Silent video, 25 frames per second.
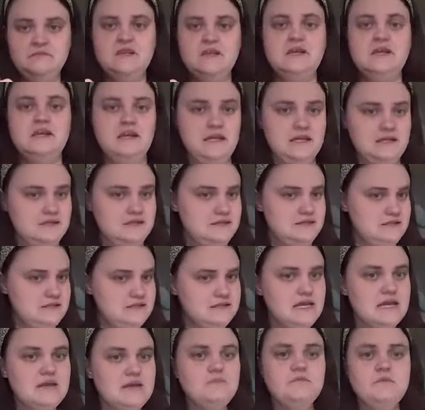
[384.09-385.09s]
And again,
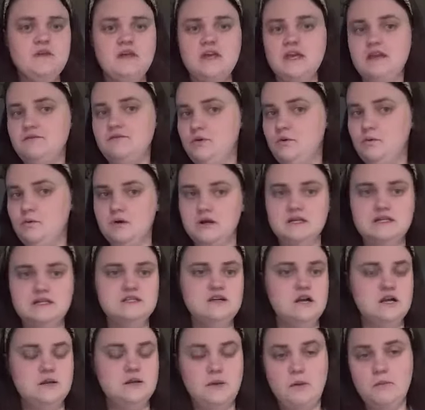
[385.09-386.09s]
same thing if you want to
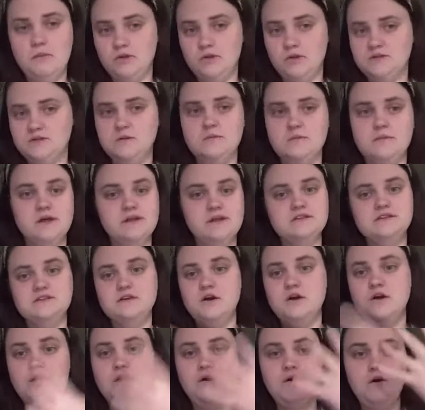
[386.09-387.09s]
talk about multiple months.
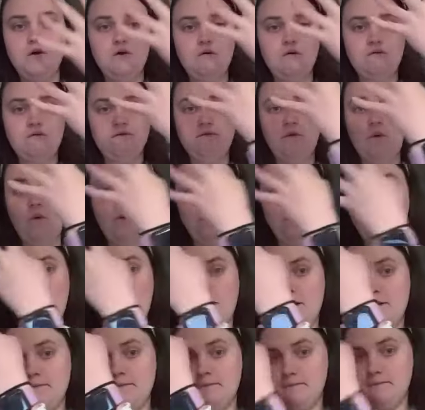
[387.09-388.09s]

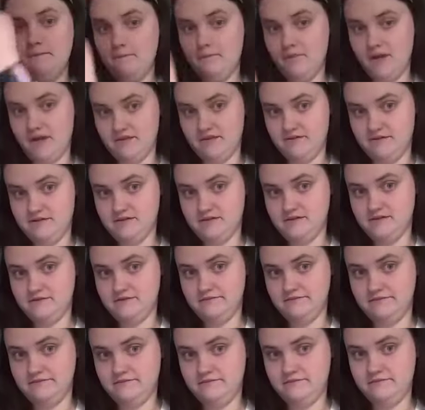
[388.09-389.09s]
Four months.
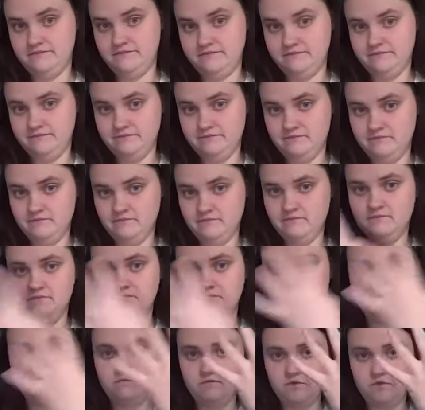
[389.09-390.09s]

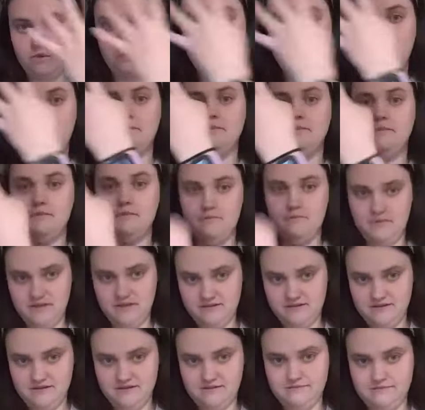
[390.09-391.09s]
Four
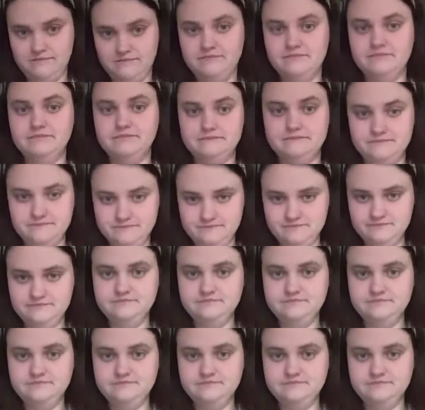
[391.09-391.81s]
months. Mm-hmm.